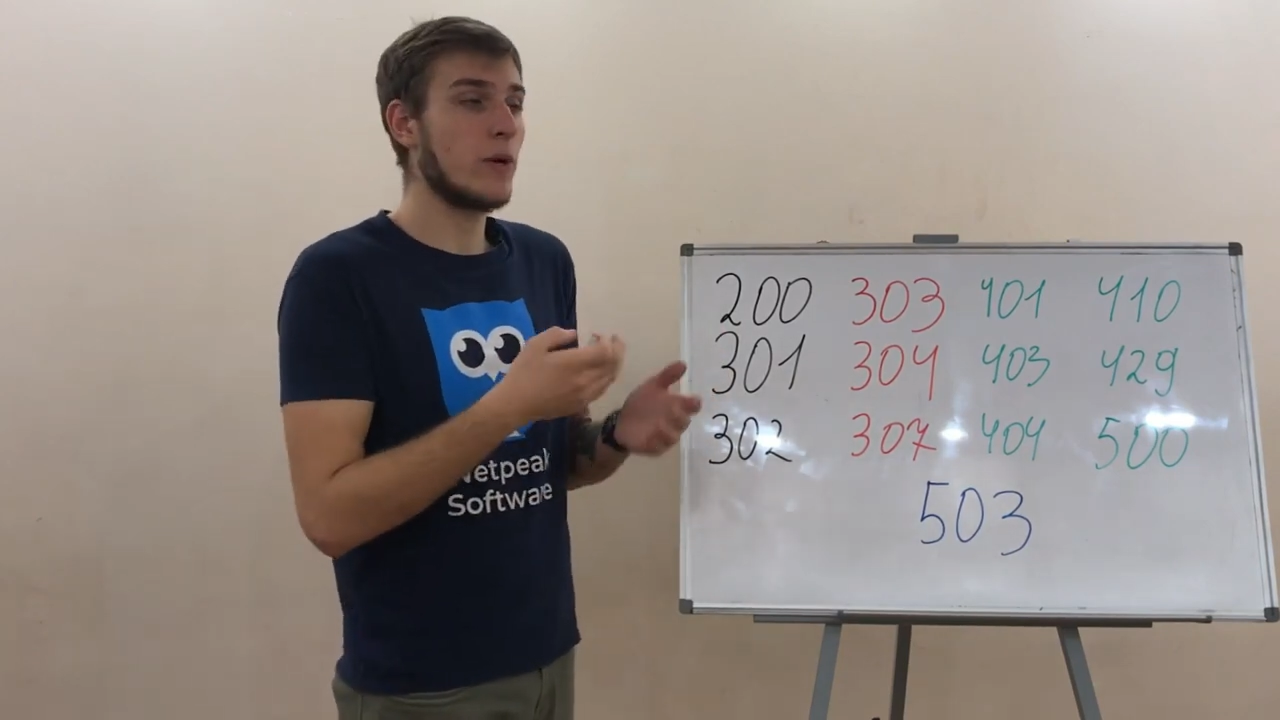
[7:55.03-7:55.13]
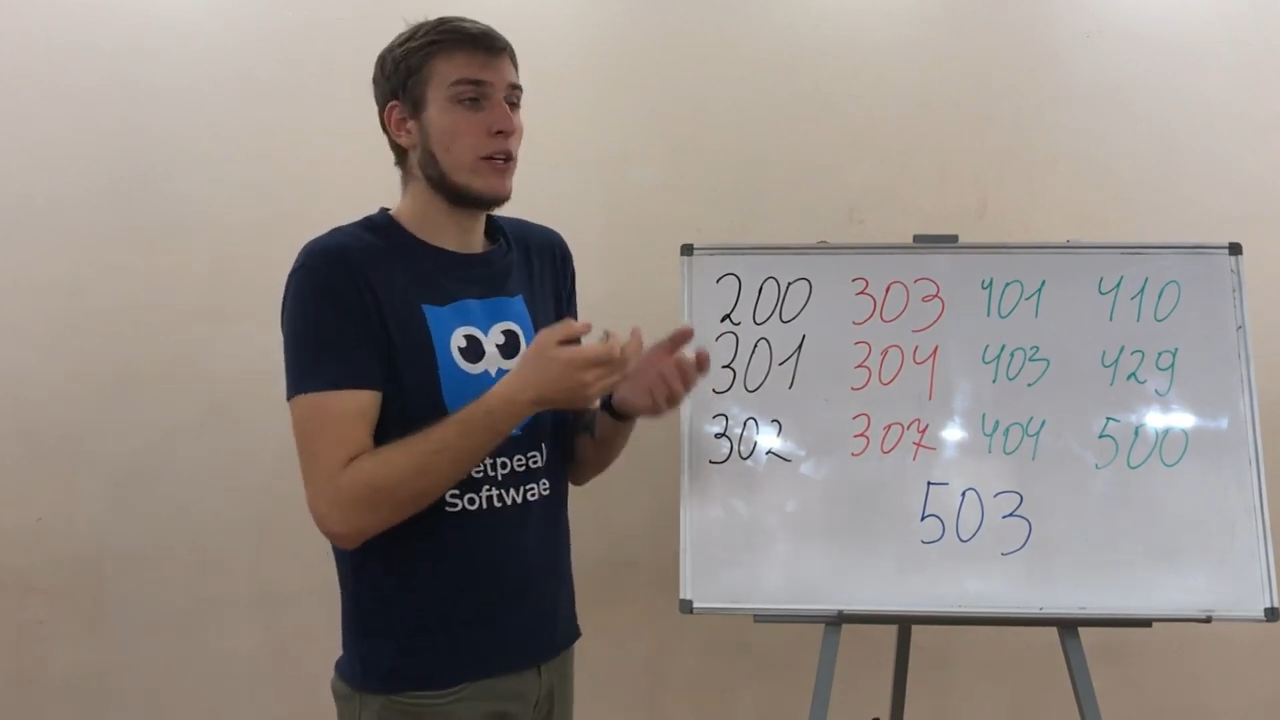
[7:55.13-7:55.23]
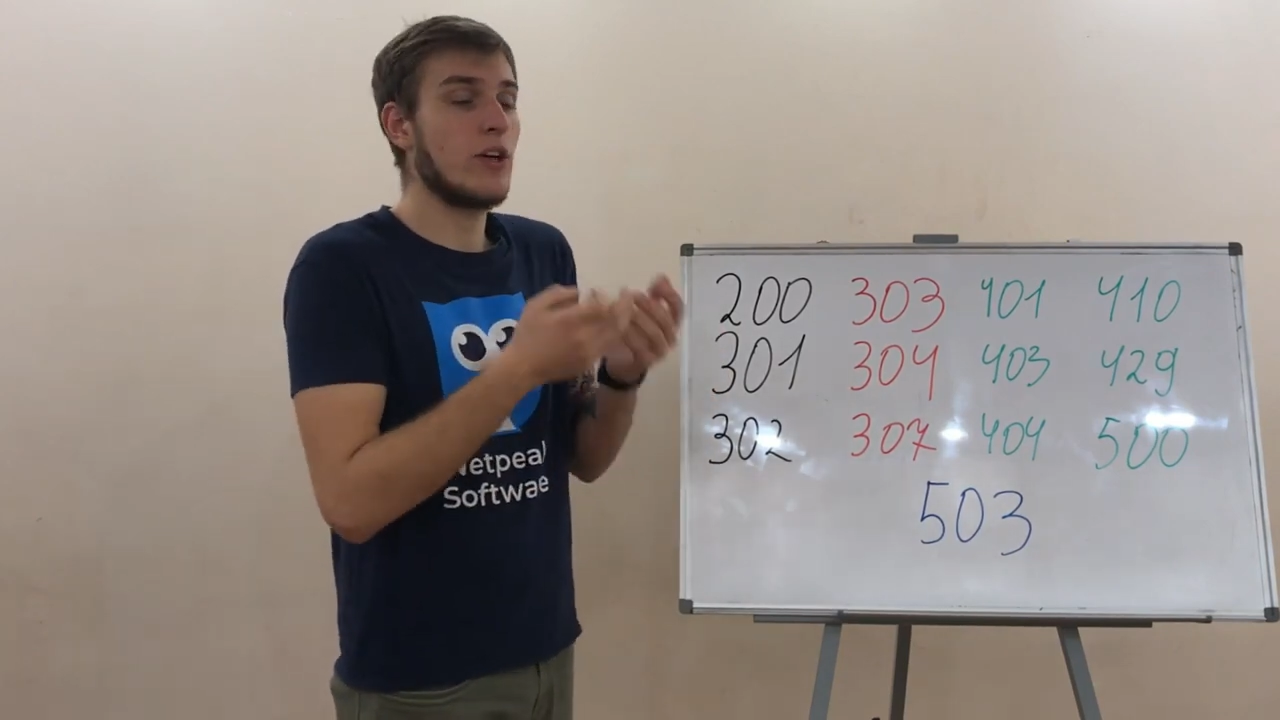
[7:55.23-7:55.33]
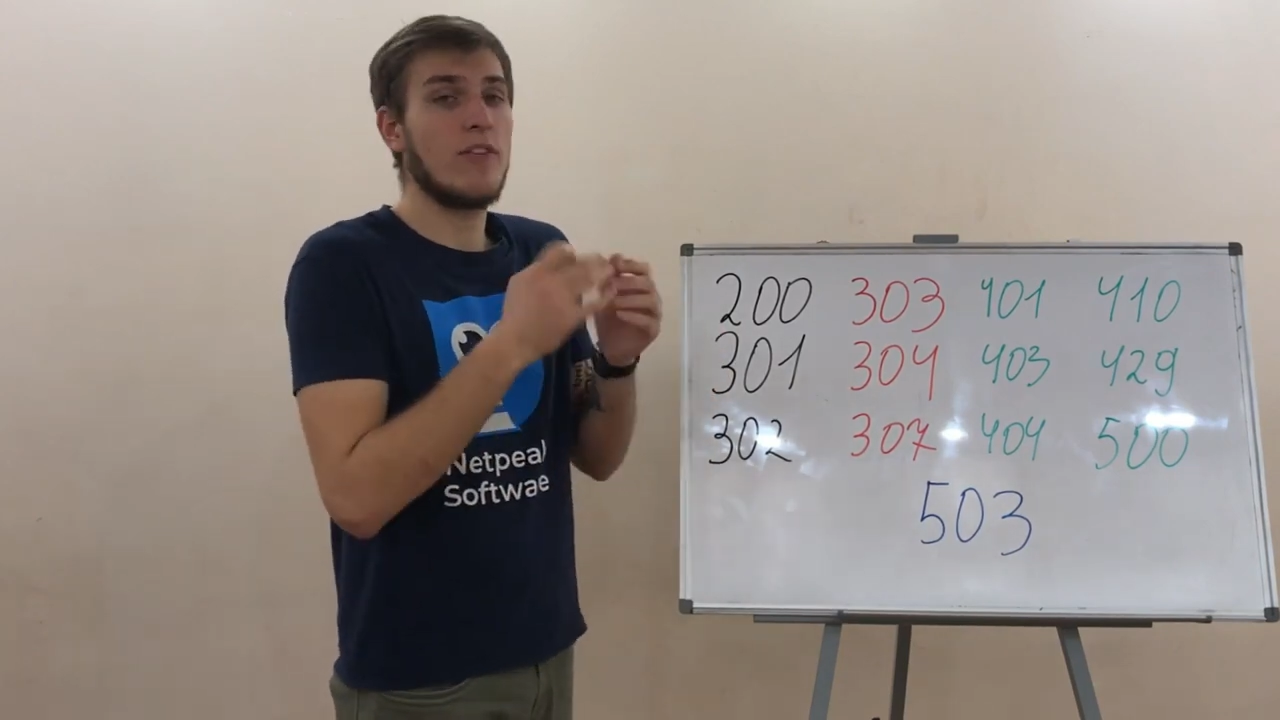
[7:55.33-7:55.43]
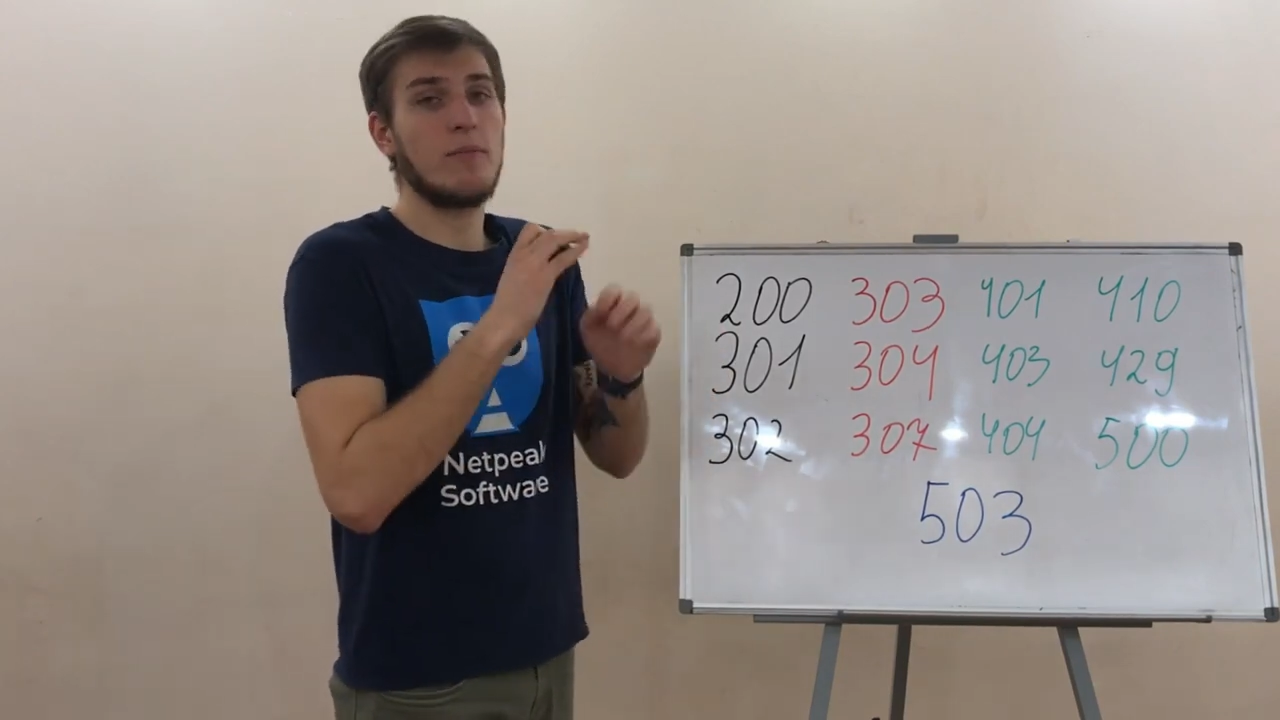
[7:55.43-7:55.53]

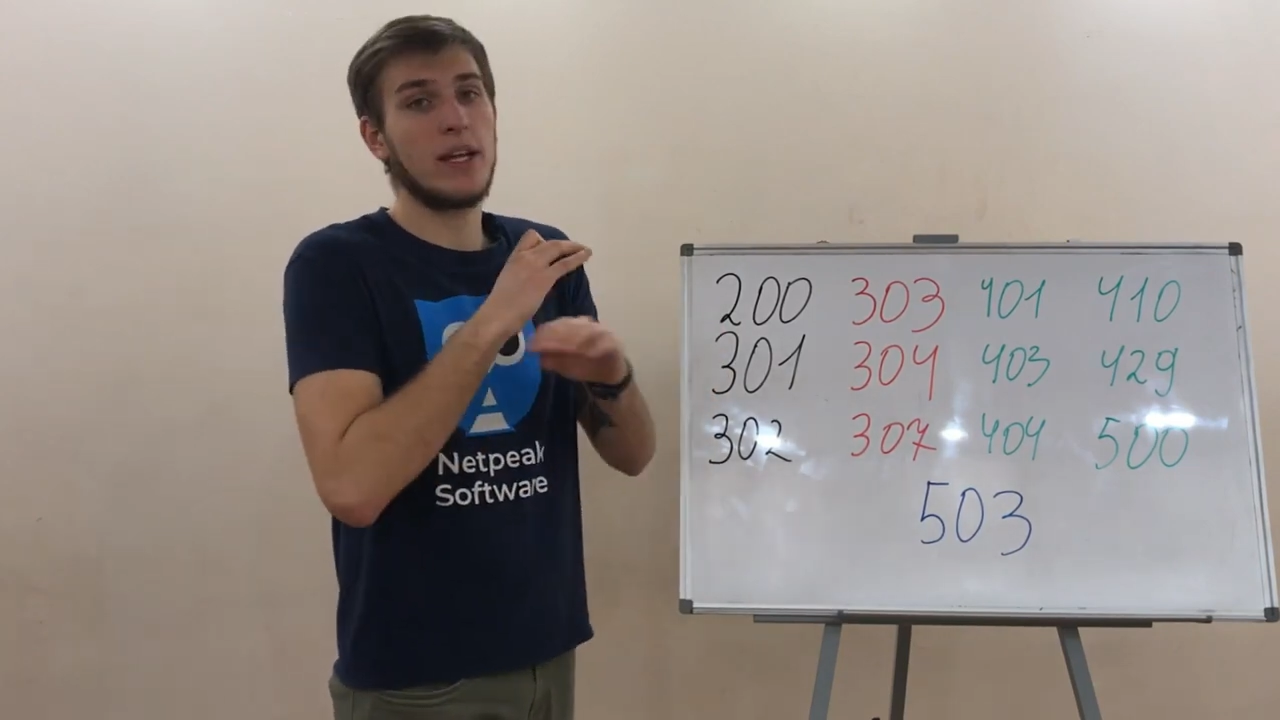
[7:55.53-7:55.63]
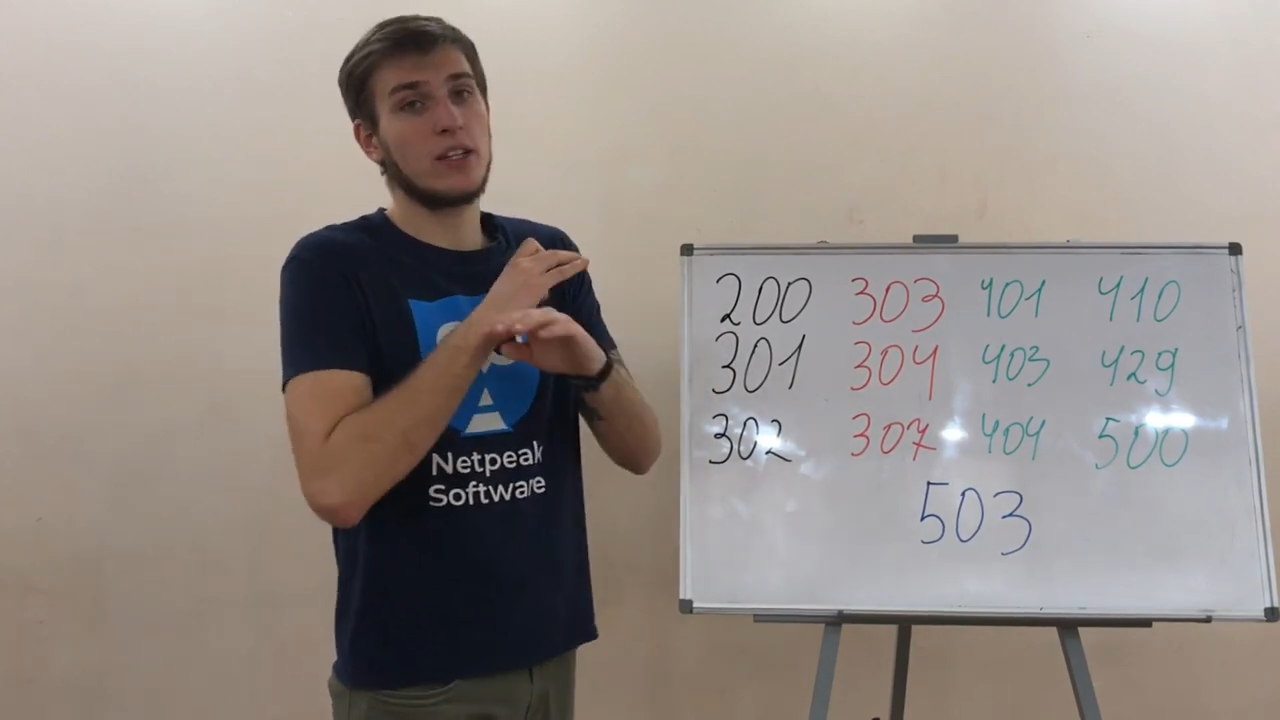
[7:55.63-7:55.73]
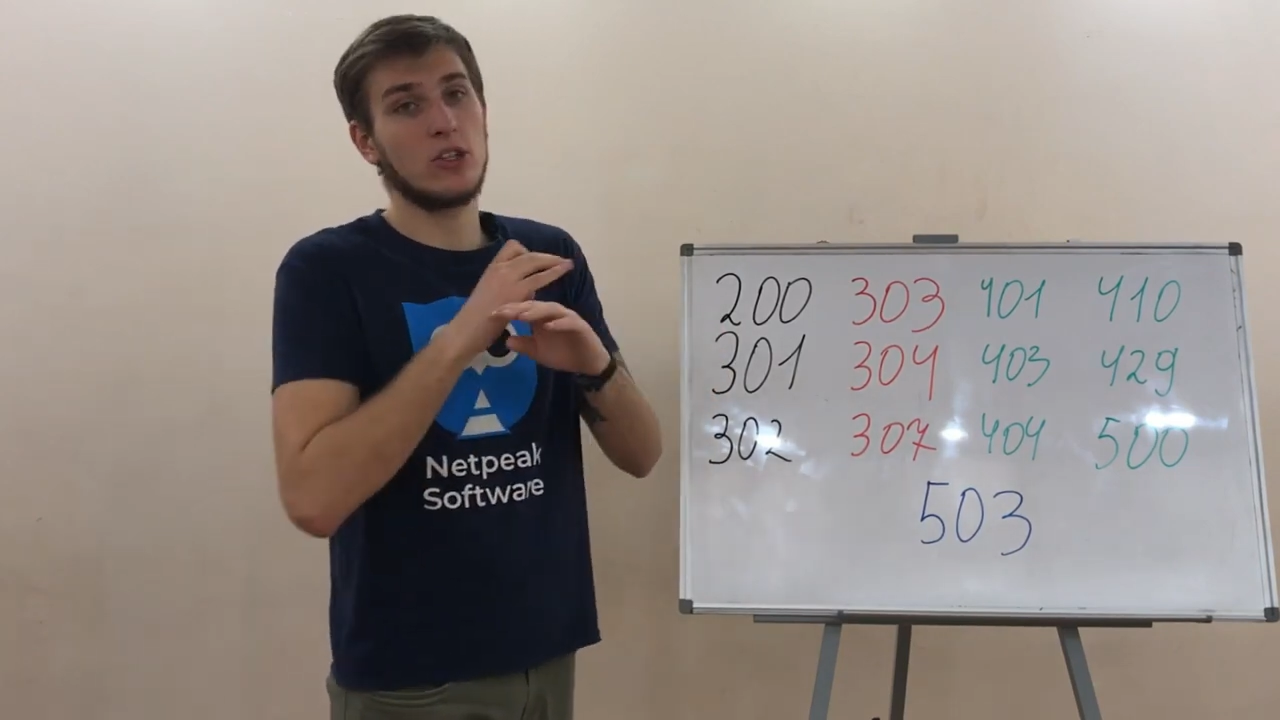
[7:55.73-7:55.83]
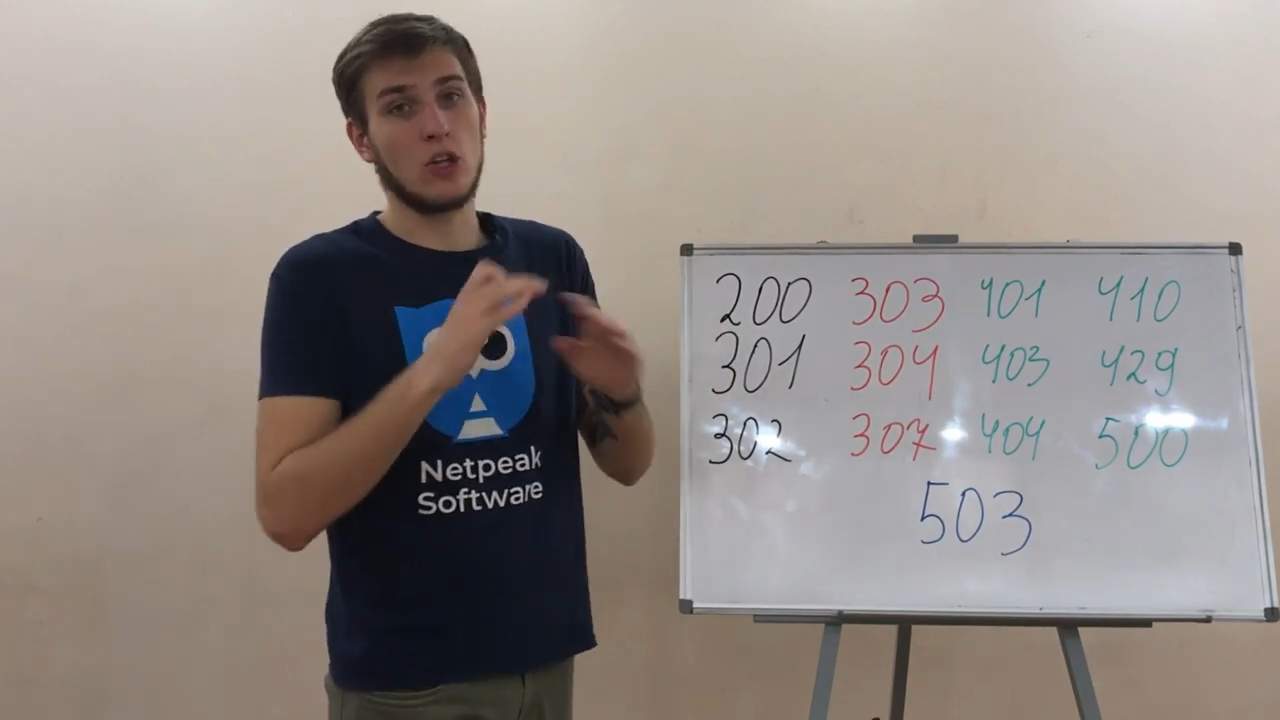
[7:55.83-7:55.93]
where you have made